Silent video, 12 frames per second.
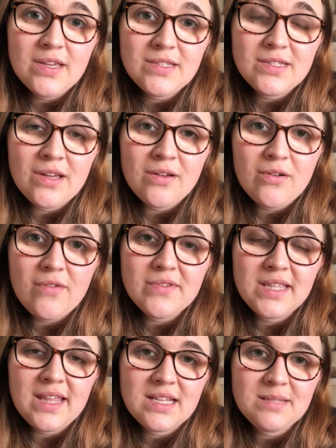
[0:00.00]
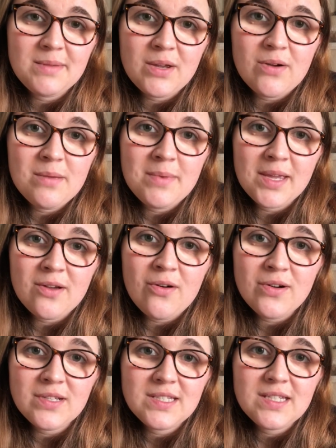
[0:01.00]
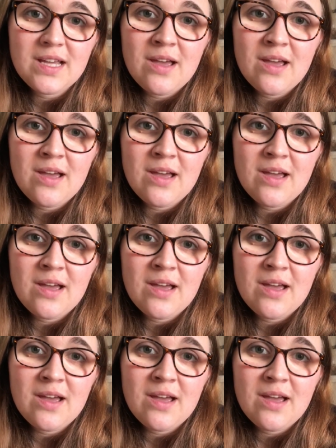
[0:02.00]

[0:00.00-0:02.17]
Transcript: So obviously that's been quite a big cost,